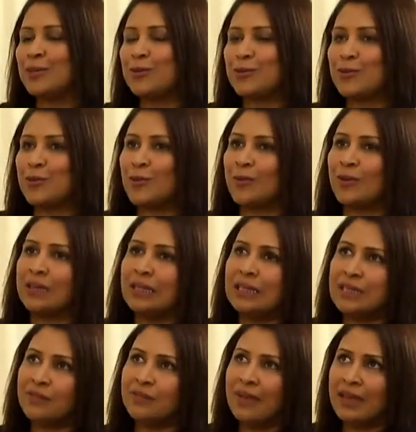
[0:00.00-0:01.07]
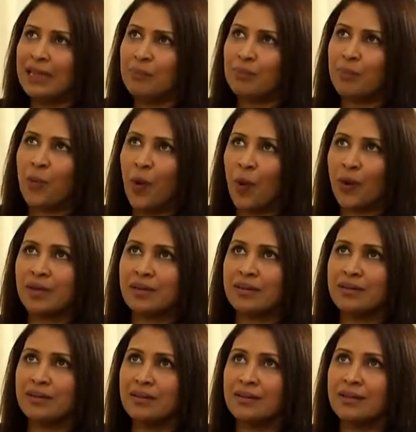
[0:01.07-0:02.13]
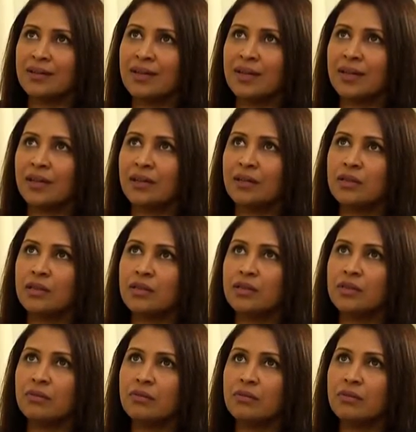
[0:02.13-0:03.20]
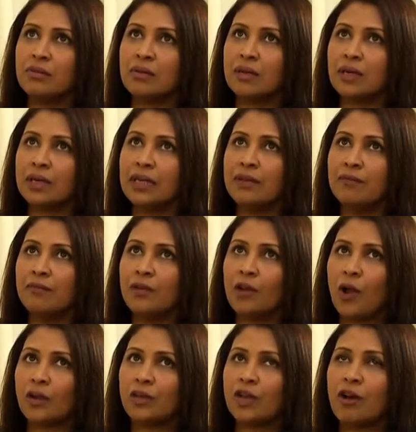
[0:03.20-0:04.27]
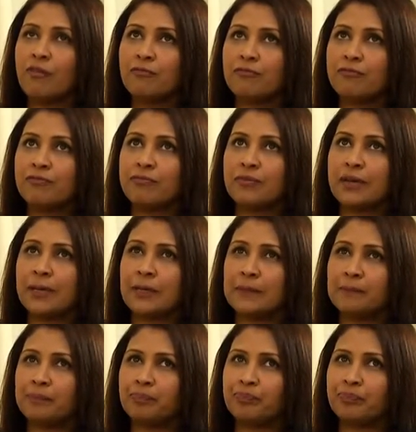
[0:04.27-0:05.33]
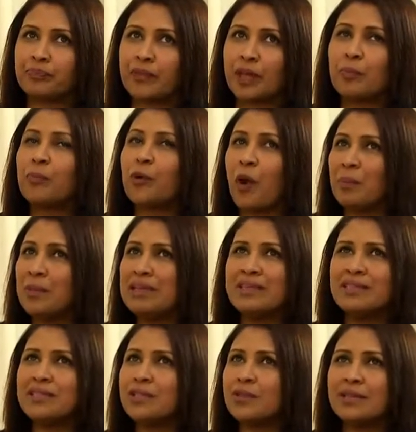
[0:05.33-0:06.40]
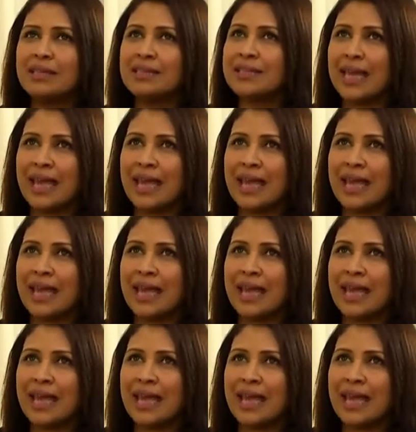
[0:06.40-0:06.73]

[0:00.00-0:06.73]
So, it's very important to give lot of prominence to this